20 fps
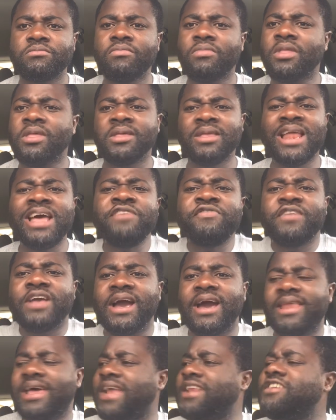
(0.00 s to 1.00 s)

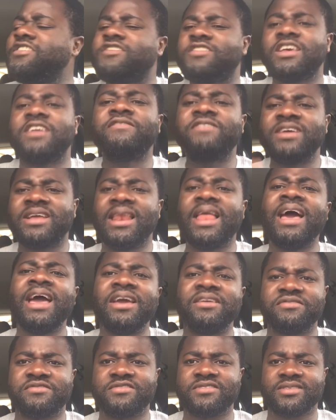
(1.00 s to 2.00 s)
and he's saving
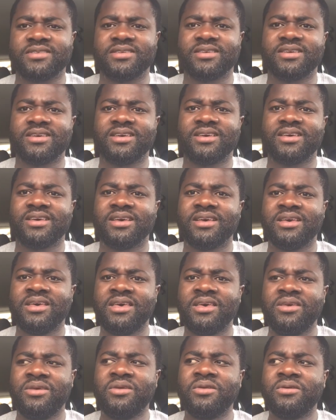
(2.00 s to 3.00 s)
lives.
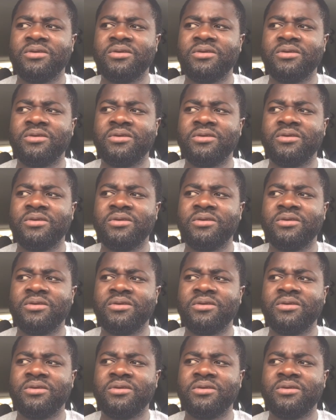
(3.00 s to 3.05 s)
He